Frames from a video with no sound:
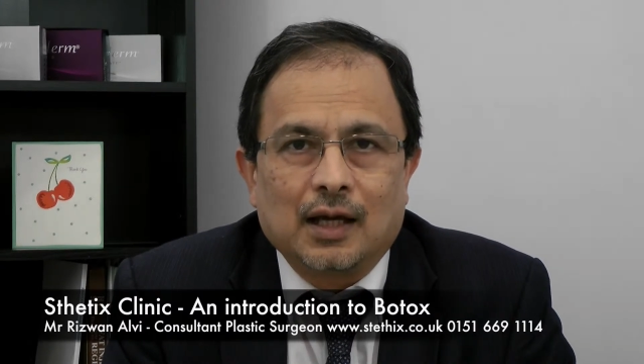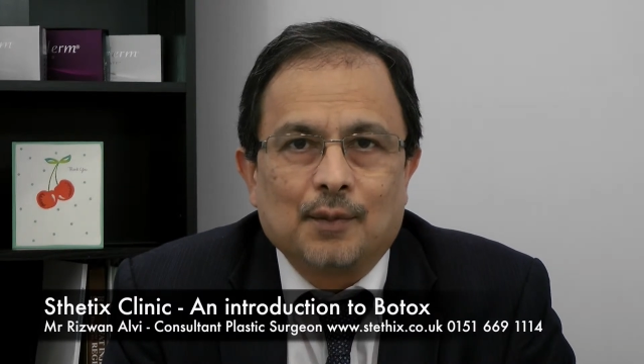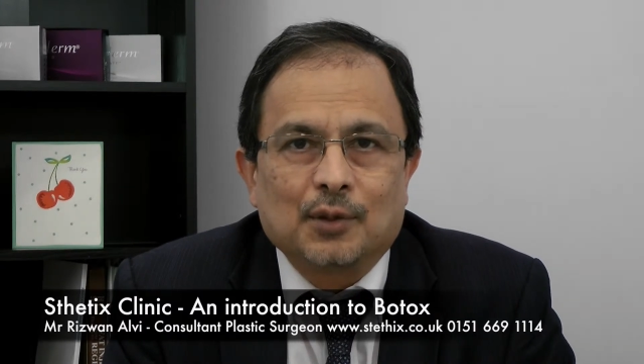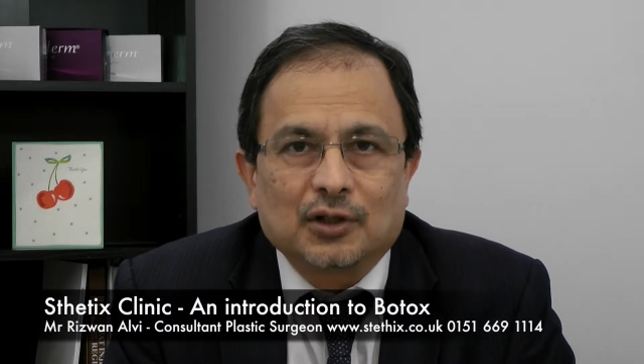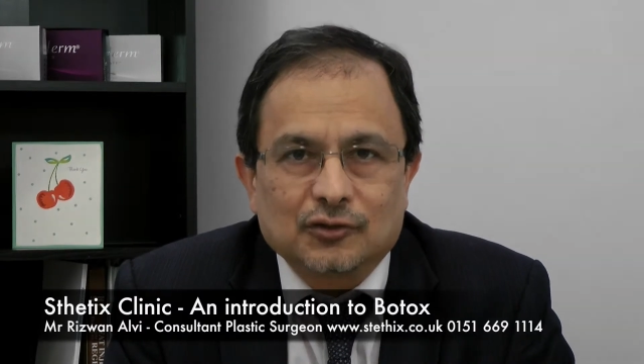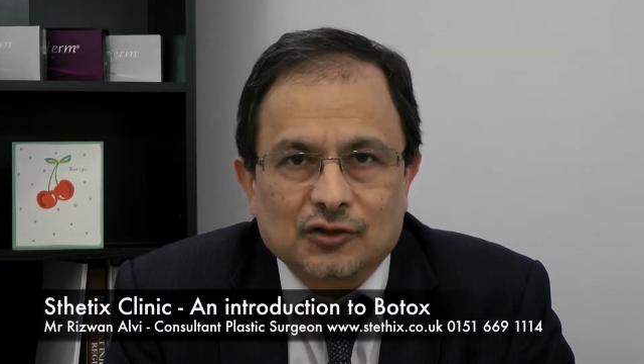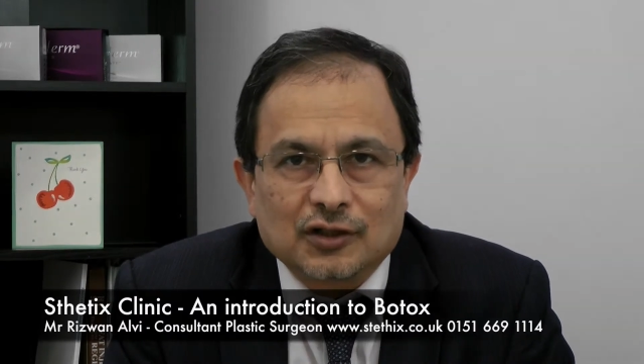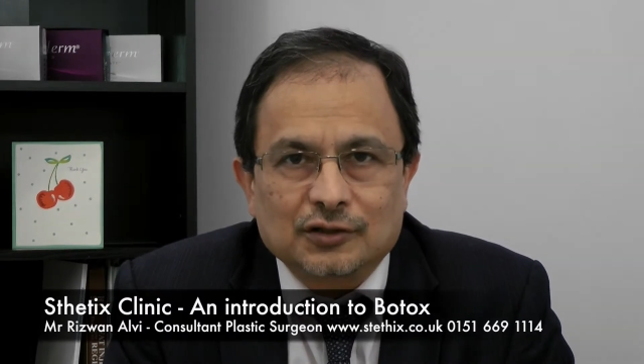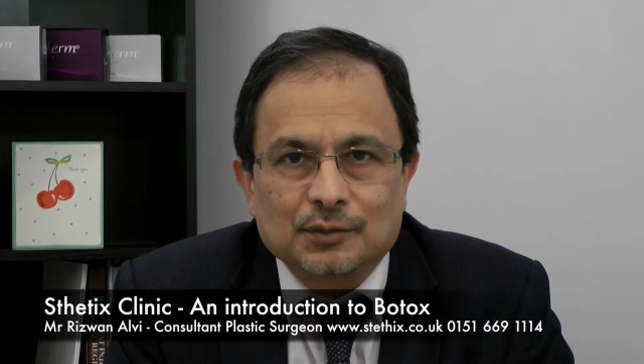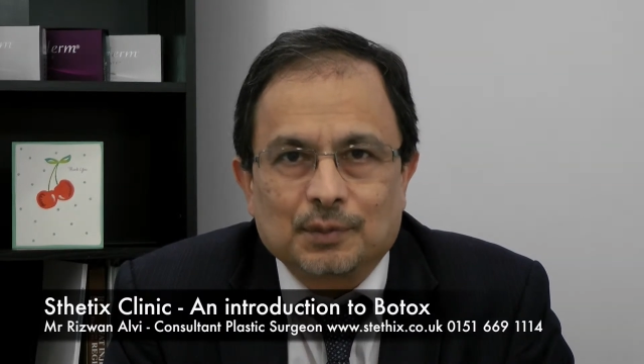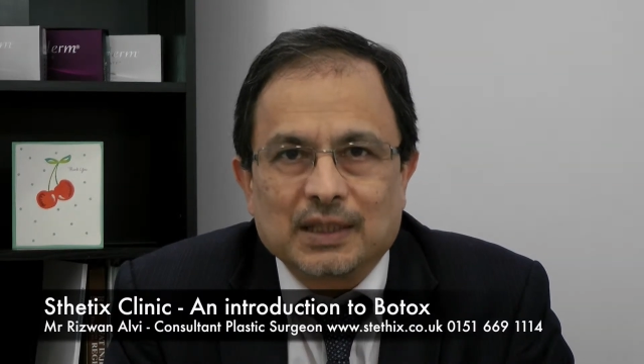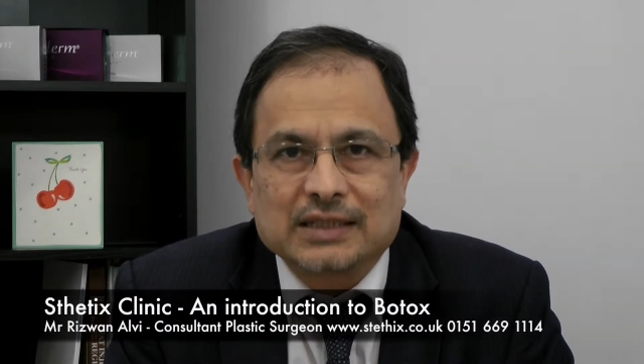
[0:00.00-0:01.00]
I'm a
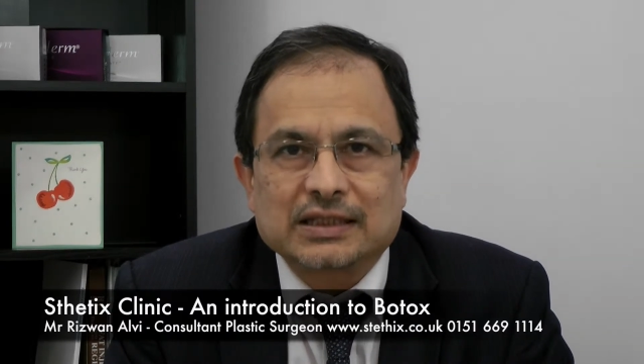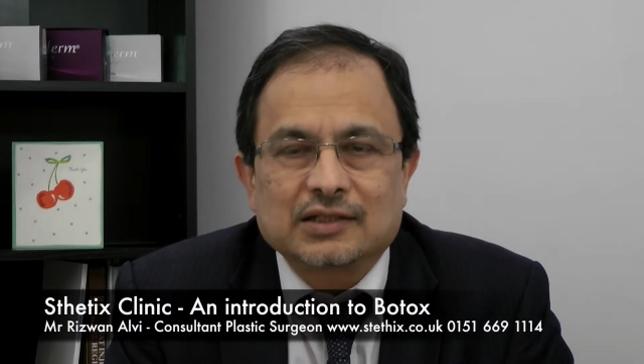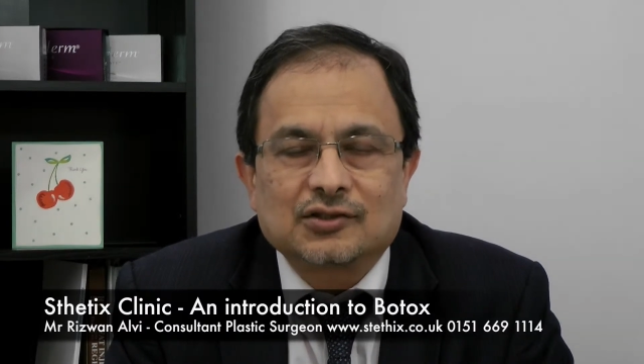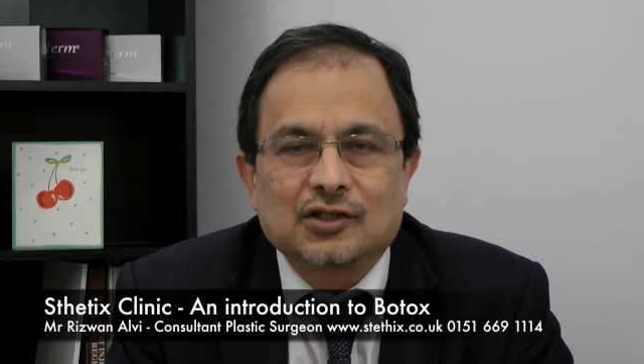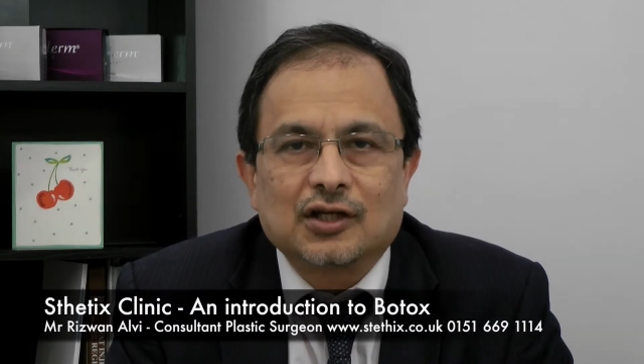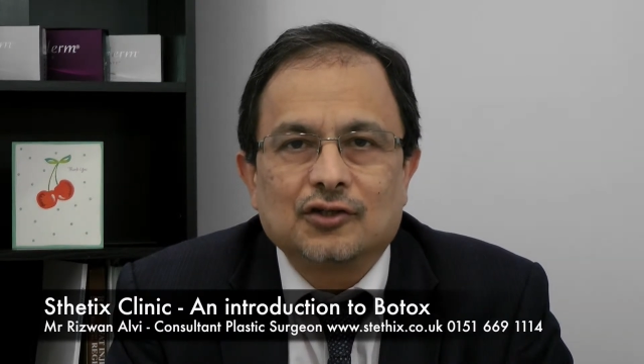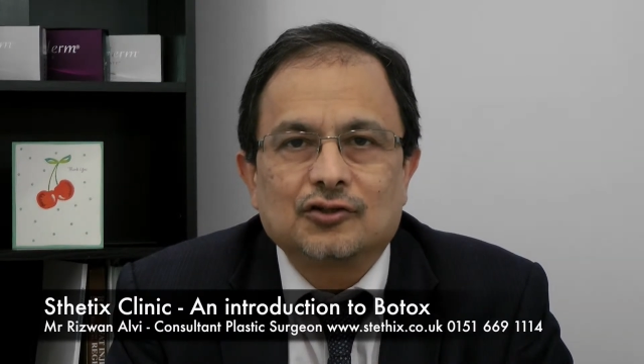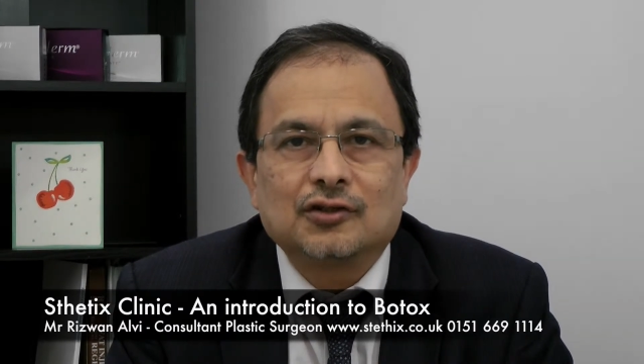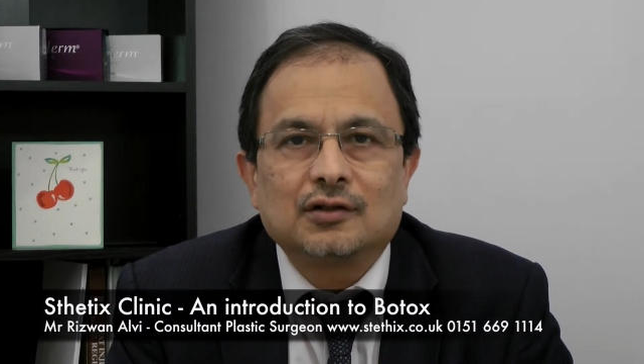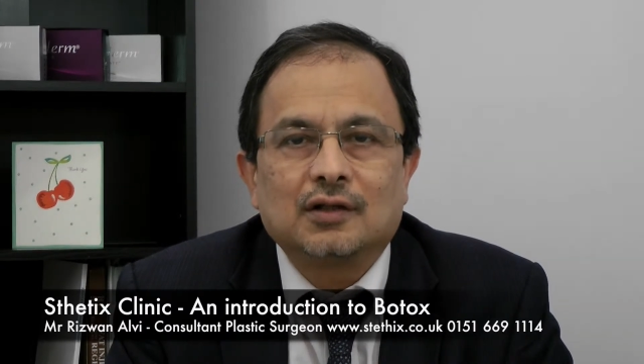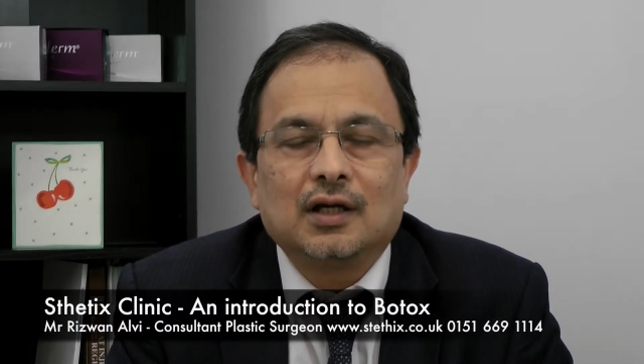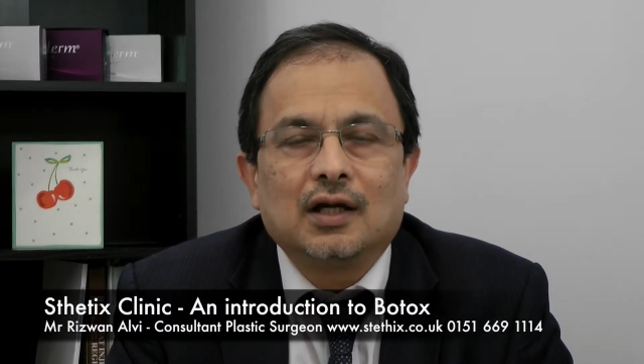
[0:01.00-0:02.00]
consultant plastic
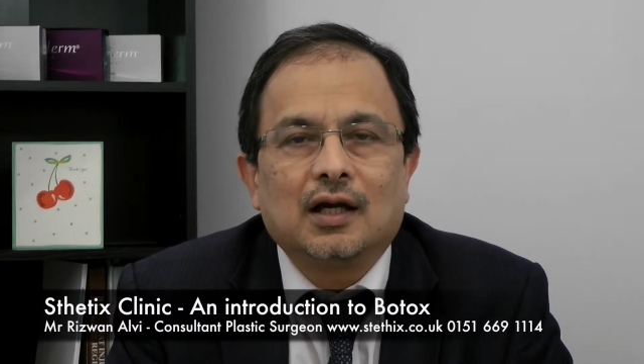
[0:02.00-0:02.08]
surgeon